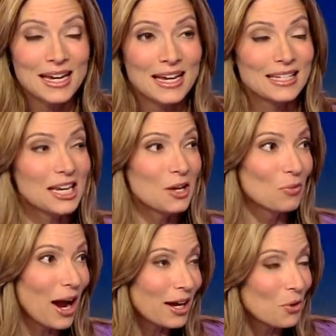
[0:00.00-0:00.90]
Is he
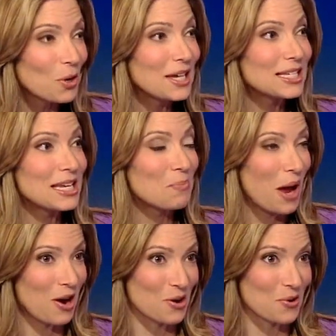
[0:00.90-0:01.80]
right or is he
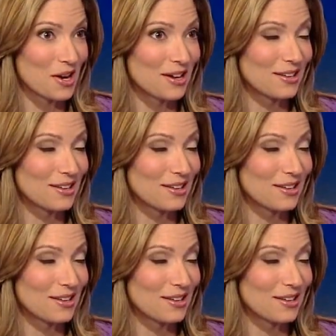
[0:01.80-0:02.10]
paranoid?